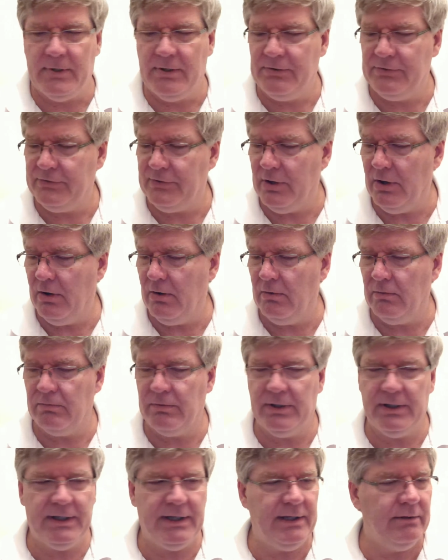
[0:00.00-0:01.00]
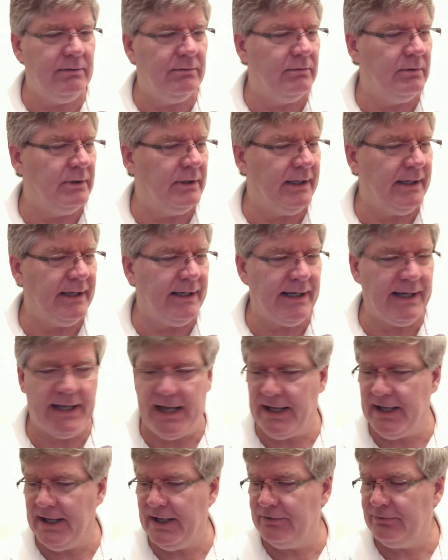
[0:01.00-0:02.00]
So really, I
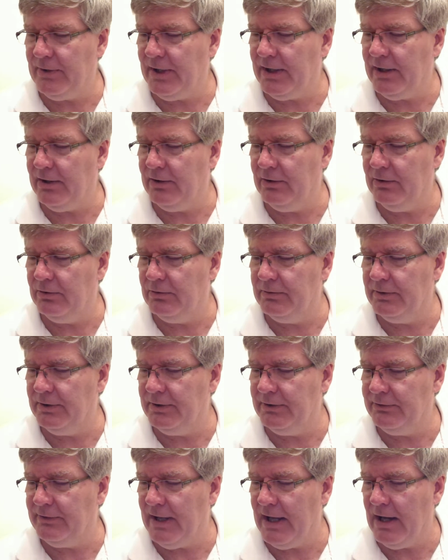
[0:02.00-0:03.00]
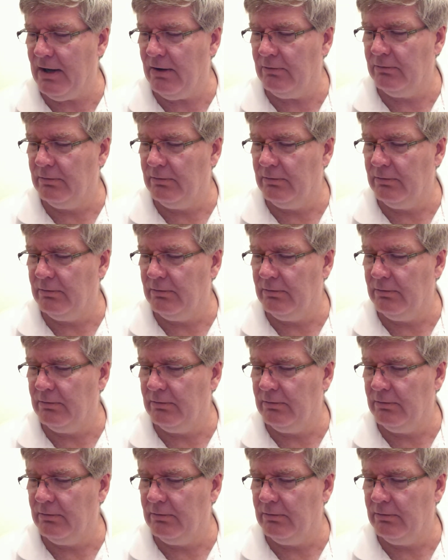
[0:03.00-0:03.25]
guess what I could do is now